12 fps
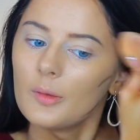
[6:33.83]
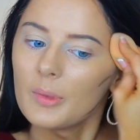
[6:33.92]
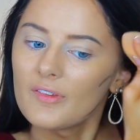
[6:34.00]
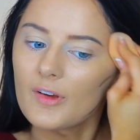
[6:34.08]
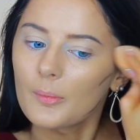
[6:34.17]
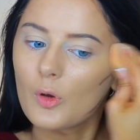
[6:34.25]

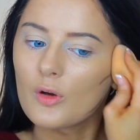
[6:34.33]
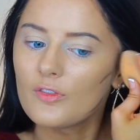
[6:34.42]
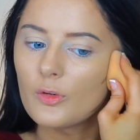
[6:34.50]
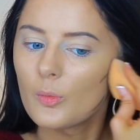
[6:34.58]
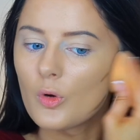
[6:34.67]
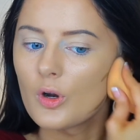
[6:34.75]
If I'm going
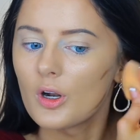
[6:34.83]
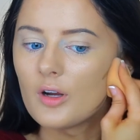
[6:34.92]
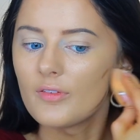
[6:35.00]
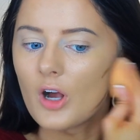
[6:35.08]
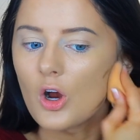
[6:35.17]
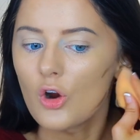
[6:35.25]
for more
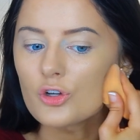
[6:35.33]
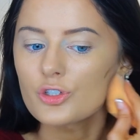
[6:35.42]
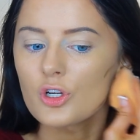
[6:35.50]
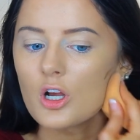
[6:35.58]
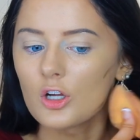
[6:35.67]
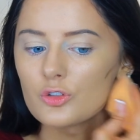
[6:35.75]
of a harsher
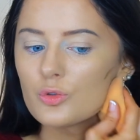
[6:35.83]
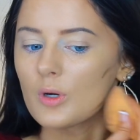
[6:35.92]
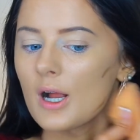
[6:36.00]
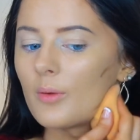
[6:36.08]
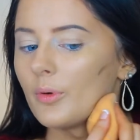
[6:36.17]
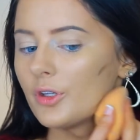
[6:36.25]
contour,
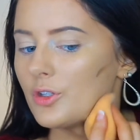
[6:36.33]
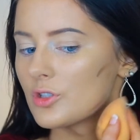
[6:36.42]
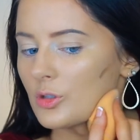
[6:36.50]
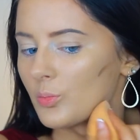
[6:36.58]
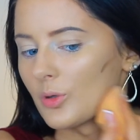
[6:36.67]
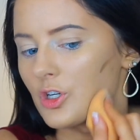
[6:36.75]
I will use
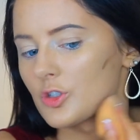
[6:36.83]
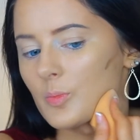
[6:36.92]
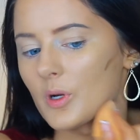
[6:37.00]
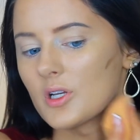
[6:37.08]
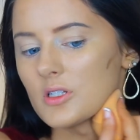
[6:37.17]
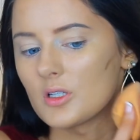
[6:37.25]
a brush
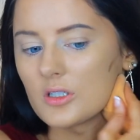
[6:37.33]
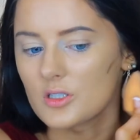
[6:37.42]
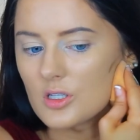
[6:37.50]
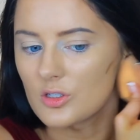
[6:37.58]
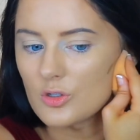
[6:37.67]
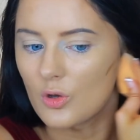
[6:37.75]
because it
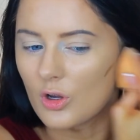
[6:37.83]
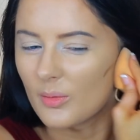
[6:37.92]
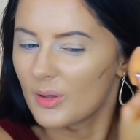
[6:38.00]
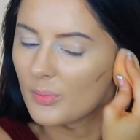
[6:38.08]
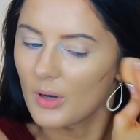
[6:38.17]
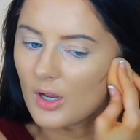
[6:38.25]
doesn't soak up
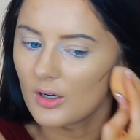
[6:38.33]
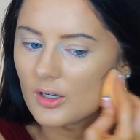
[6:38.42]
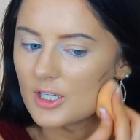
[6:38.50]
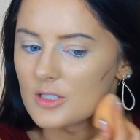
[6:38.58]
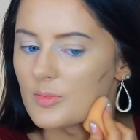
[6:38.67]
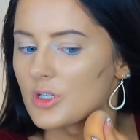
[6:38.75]
the product
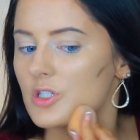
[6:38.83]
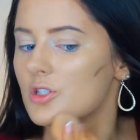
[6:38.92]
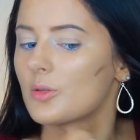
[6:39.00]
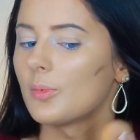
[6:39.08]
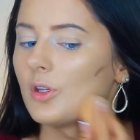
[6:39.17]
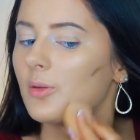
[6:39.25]
as much as
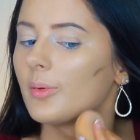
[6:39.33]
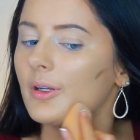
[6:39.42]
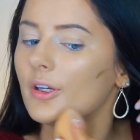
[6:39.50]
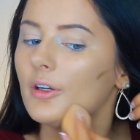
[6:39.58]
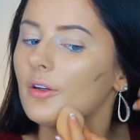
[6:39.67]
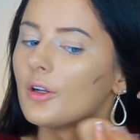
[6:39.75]
the beauty
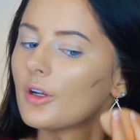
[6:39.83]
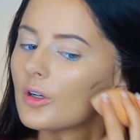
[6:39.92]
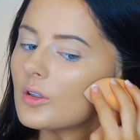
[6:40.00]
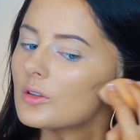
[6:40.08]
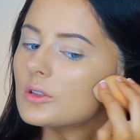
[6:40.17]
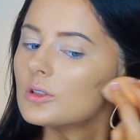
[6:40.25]
blender.
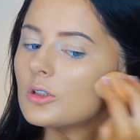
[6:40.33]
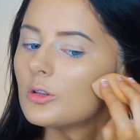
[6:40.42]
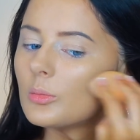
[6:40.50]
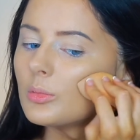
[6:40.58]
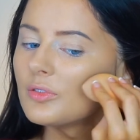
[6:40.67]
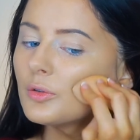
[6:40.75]

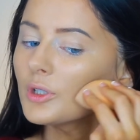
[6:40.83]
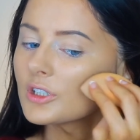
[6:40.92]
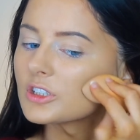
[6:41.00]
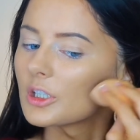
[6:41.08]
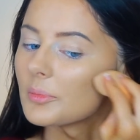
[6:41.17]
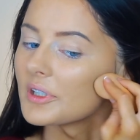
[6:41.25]
Before a
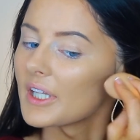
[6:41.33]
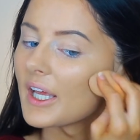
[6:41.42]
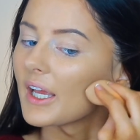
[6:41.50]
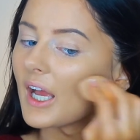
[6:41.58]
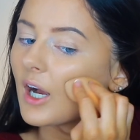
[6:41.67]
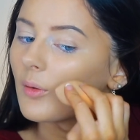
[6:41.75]
summer
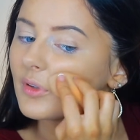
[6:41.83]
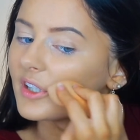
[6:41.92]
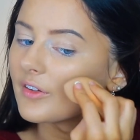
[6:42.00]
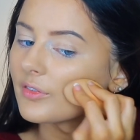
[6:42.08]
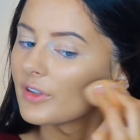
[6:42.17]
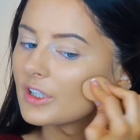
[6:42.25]
day, I would
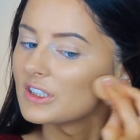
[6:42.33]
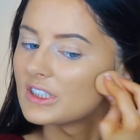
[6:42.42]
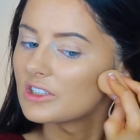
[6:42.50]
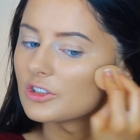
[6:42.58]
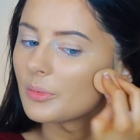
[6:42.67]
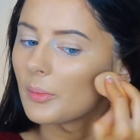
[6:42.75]
definitely
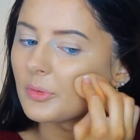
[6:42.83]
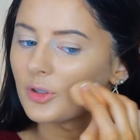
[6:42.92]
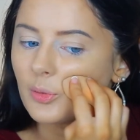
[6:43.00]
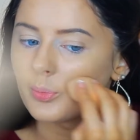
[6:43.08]
stick to my beauty